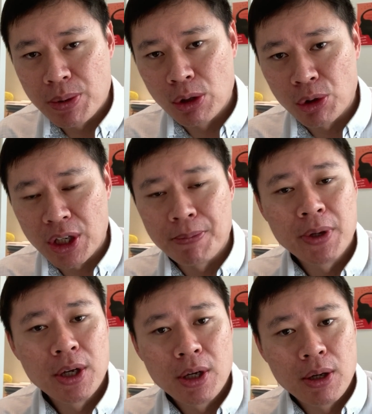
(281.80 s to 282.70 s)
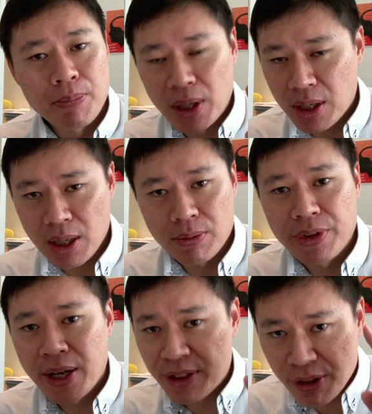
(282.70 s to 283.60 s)
below again. But again,
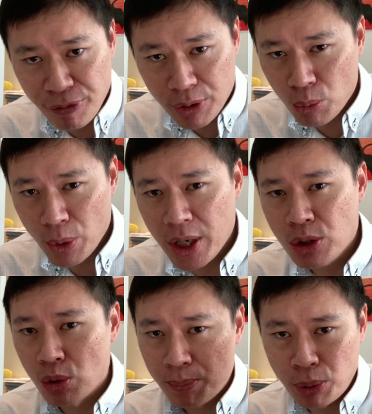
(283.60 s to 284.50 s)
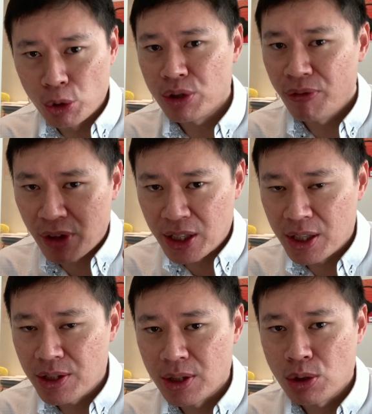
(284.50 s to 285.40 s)
there are different ways to approach
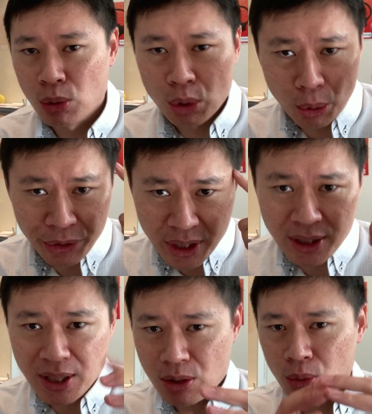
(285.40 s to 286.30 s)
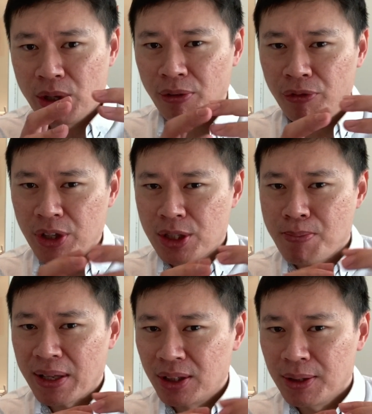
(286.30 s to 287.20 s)
finances. So don't think there's only a fixed
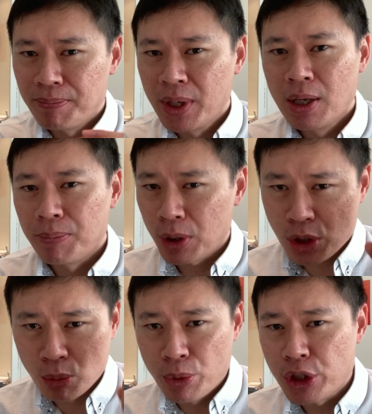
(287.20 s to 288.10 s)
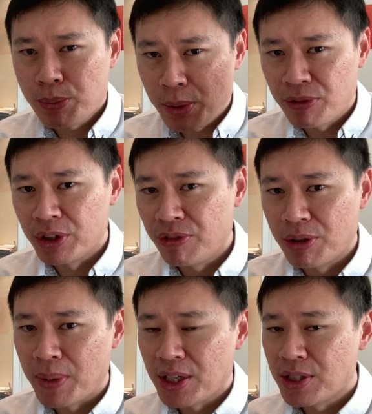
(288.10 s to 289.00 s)
method, because the rich play with a
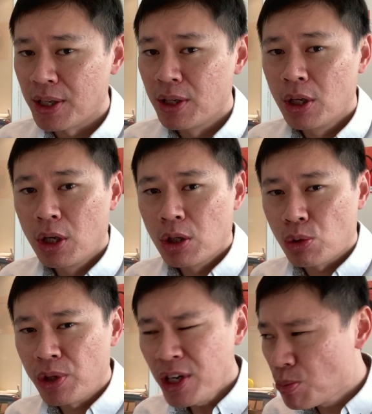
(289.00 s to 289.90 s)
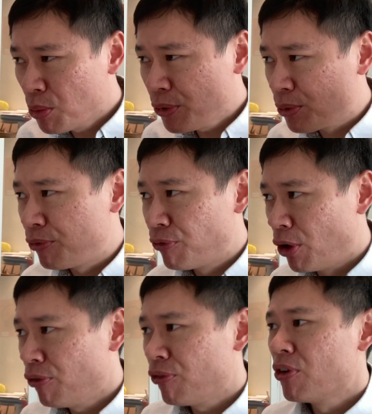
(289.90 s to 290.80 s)
different mindset. So now let's move on to the
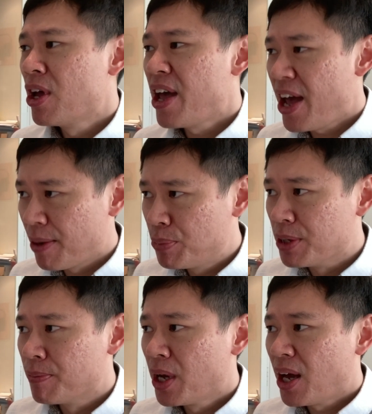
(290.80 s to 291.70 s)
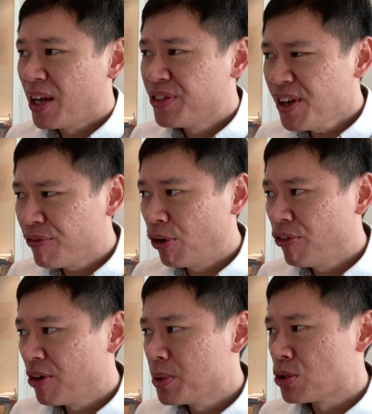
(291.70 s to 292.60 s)
fourth habit. And that
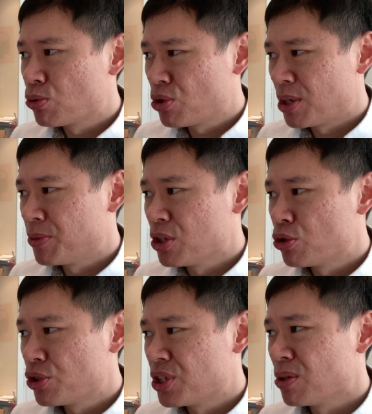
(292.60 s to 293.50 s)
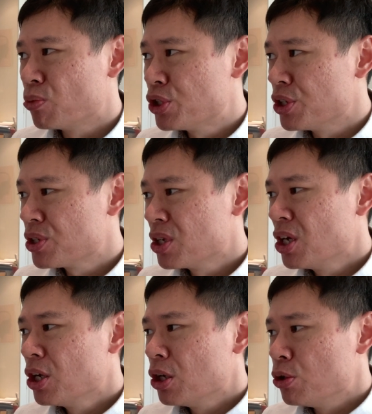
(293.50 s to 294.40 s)
fourth habit is also something interesting, which is
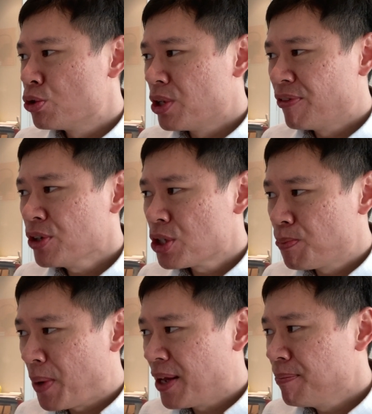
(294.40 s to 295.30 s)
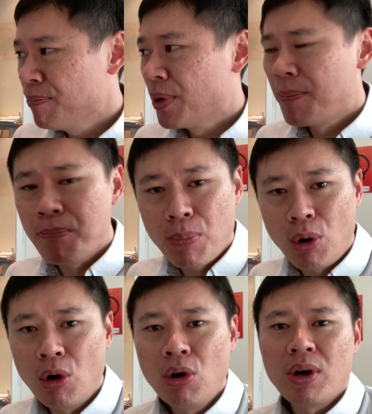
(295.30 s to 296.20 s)
you should never spend
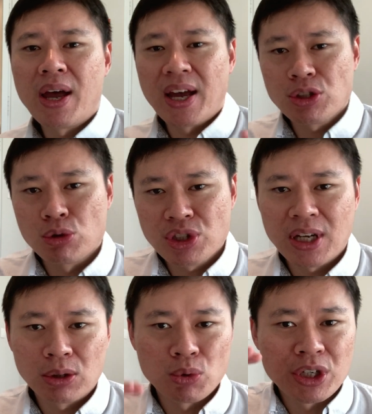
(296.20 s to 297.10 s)
more as you start to